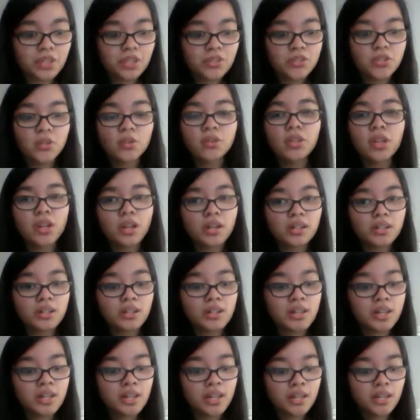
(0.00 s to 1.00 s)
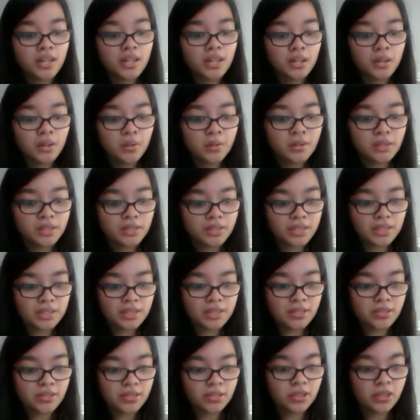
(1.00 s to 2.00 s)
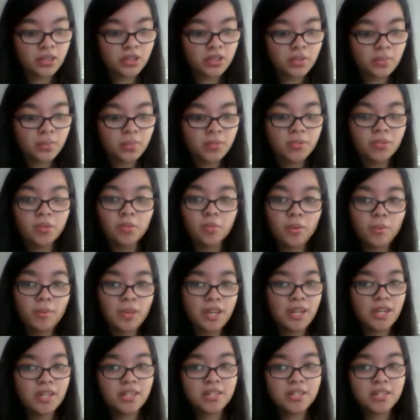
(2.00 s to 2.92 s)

So along with this, there's a close-up of the woman